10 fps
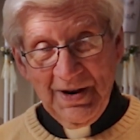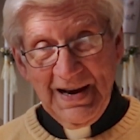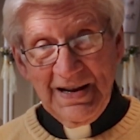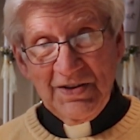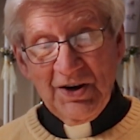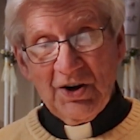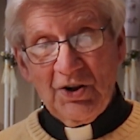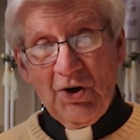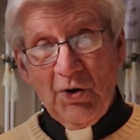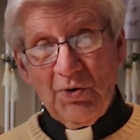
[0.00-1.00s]
laid their
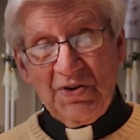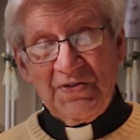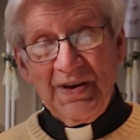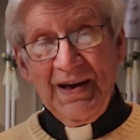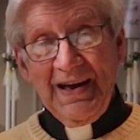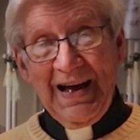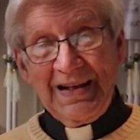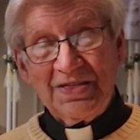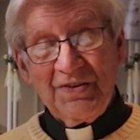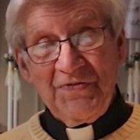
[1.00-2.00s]
cloaks
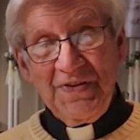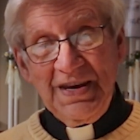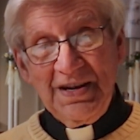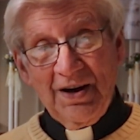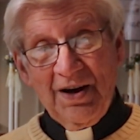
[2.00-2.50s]
at the feet